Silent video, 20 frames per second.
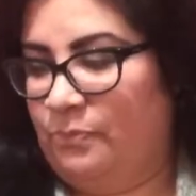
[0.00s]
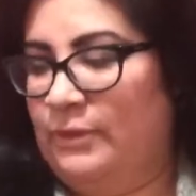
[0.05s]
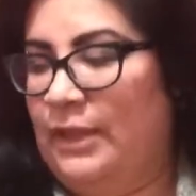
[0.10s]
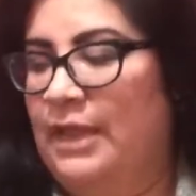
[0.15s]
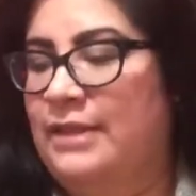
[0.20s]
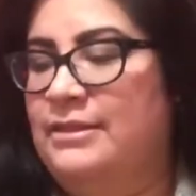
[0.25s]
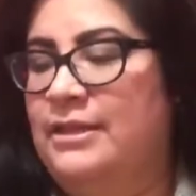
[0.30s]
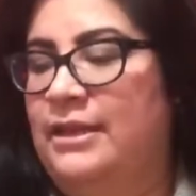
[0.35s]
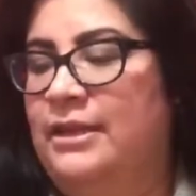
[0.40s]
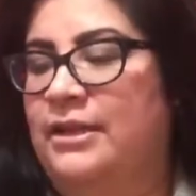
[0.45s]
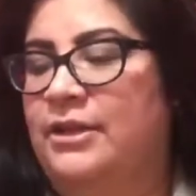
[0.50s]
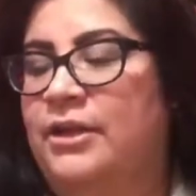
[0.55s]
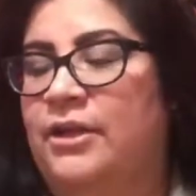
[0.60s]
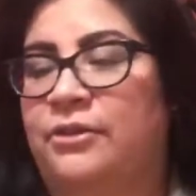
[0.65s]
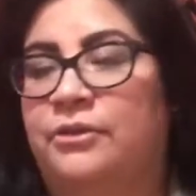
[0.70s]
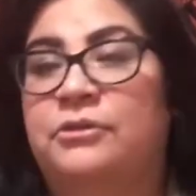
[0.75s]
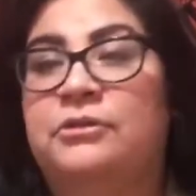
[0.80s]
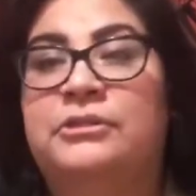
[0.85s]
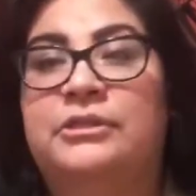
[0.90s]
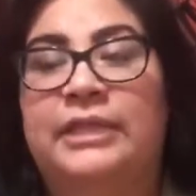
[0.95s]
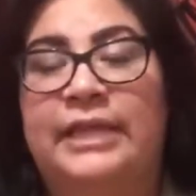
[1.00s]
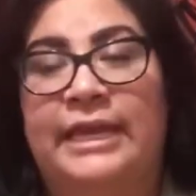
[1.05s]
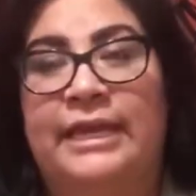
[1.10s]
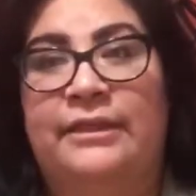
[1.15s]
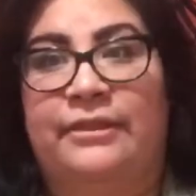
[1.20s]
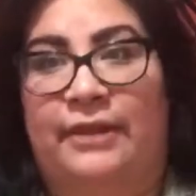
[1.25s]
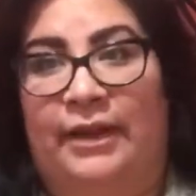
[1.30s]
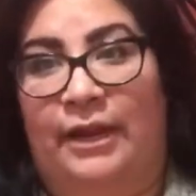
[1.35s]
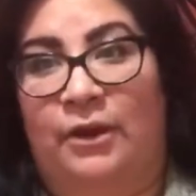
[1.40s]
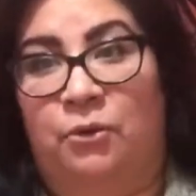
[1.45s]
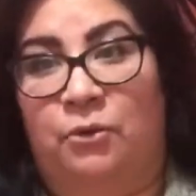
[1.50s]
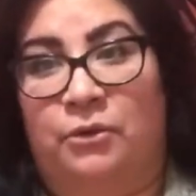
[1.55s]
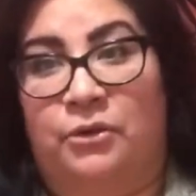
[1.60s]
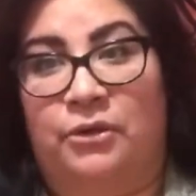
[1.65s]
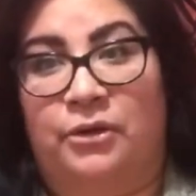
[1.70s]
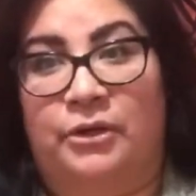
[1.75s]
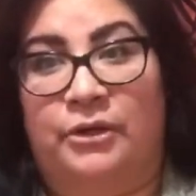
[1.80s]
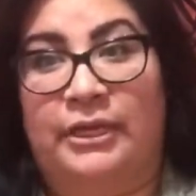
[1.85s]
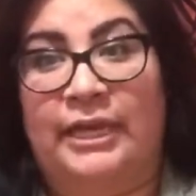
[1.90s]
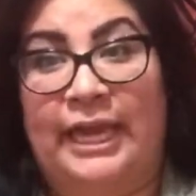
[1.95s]
and then another thing that I
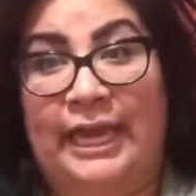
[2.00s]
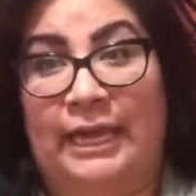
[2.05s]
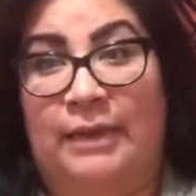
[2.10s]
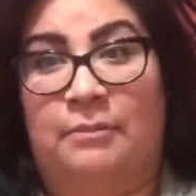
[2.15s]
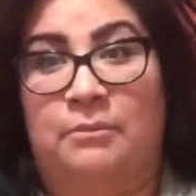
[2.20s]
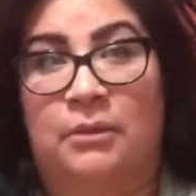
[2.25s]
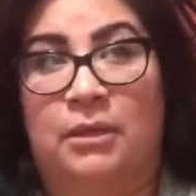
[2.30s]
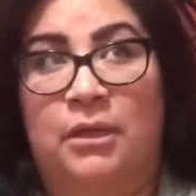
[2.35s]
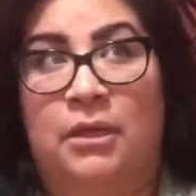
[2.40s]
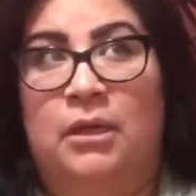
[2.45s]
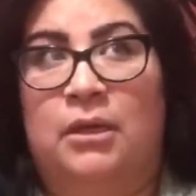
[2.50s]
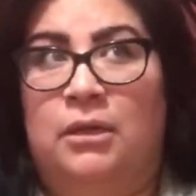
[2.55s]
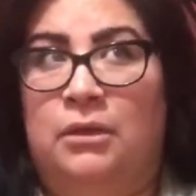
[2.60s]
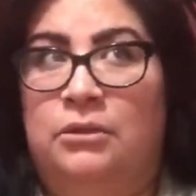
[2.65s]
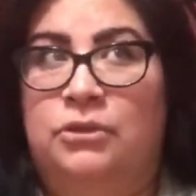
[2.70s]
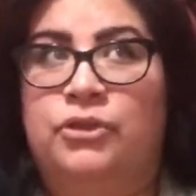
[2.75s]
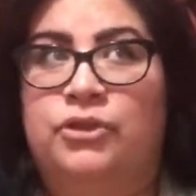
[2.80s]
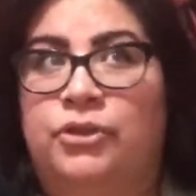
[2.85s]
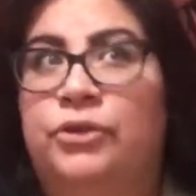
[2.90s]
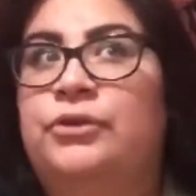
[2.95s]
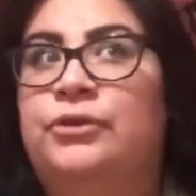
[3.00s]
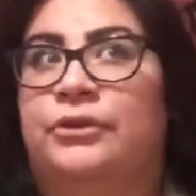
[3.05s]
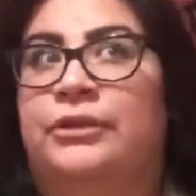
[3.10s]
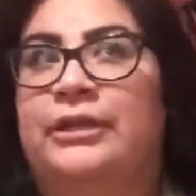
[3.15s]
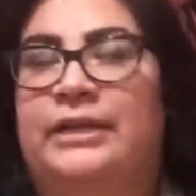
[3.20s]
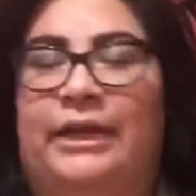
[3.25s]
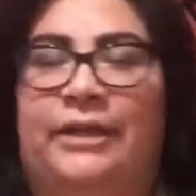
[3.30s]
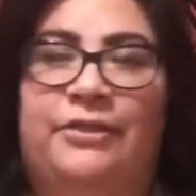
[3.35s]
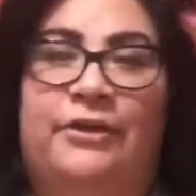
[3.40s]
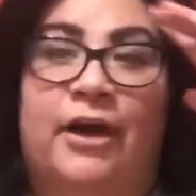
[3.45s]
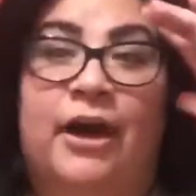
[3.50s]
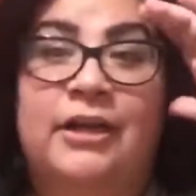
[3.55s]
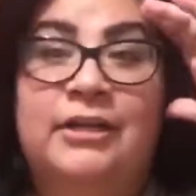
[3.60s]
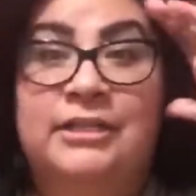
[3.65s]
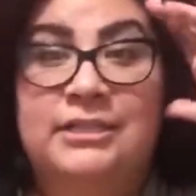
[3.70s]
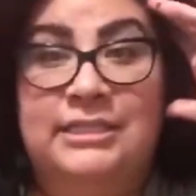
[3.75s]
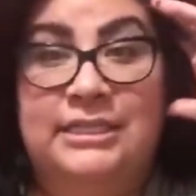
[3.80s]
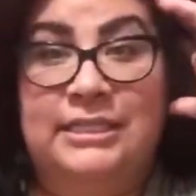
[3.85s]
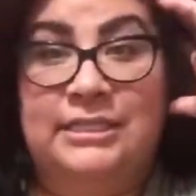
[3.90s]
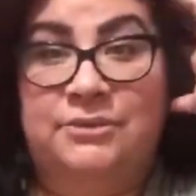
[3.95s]
ordered came sooner than I thought
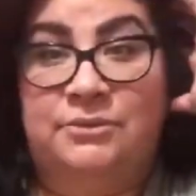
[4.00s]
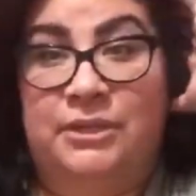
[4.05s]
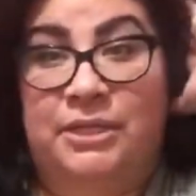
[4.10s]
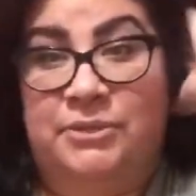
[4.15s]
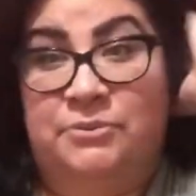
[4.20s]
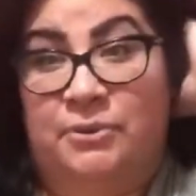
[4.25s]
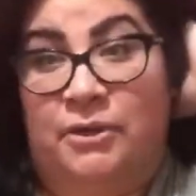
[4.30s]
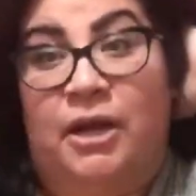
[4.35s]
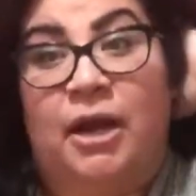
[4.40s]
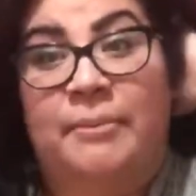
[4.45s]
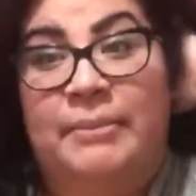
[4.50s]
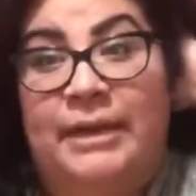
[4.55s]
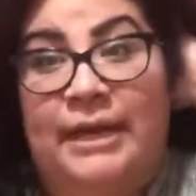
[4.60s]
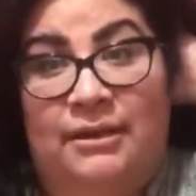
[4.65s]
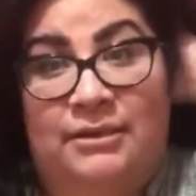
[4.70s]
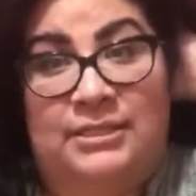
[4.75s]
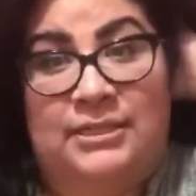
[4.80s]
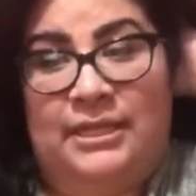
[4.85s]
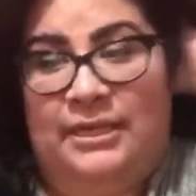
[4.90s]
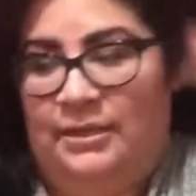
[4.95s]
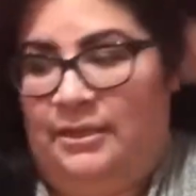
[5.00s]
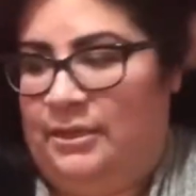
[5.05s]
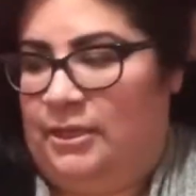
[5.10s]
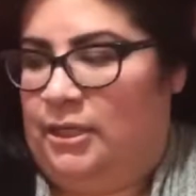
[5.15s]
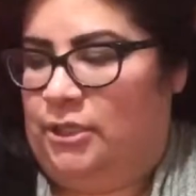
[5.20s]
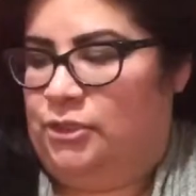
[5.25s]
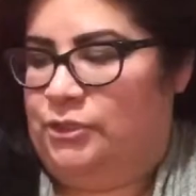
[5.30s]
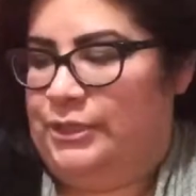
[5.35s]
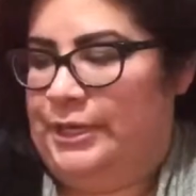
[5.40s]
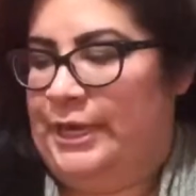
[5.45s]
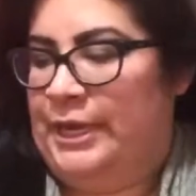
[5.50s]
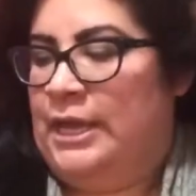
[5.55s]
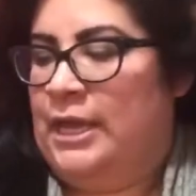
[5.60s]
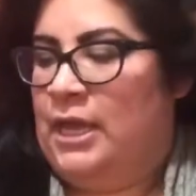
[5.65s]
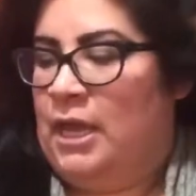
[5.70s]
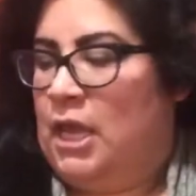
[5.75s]
because these these were coming outside of the country.